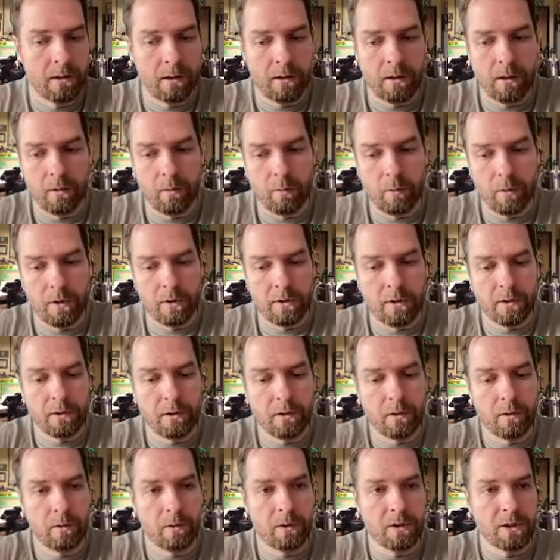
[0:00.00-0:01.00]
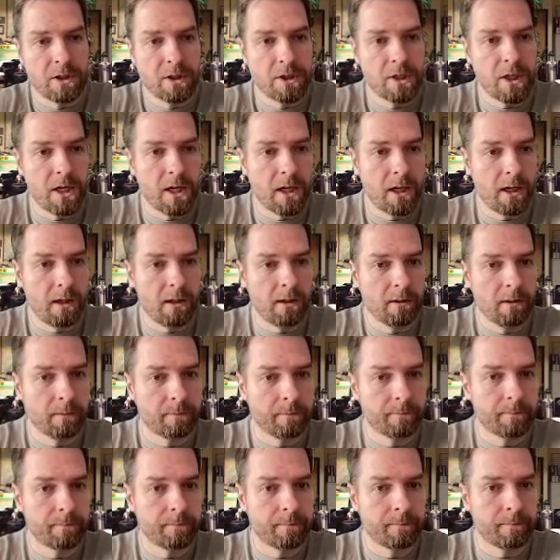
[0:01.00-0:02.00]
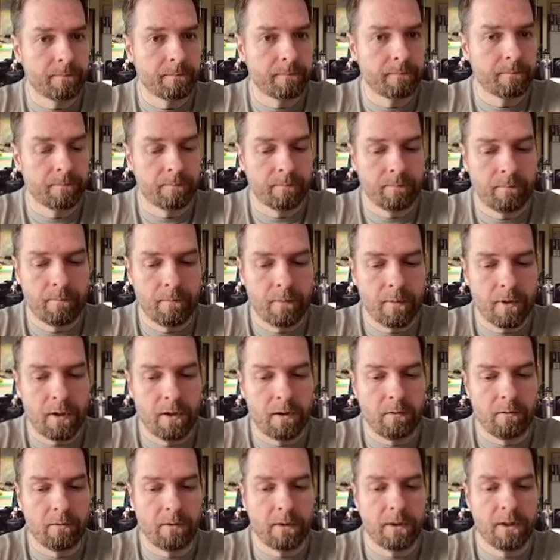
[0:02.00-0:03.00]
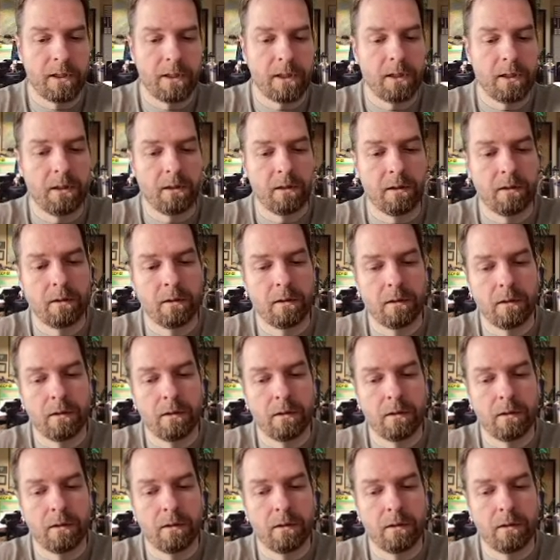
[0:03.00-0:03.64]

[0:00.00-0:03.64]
I want to go to J. And over here,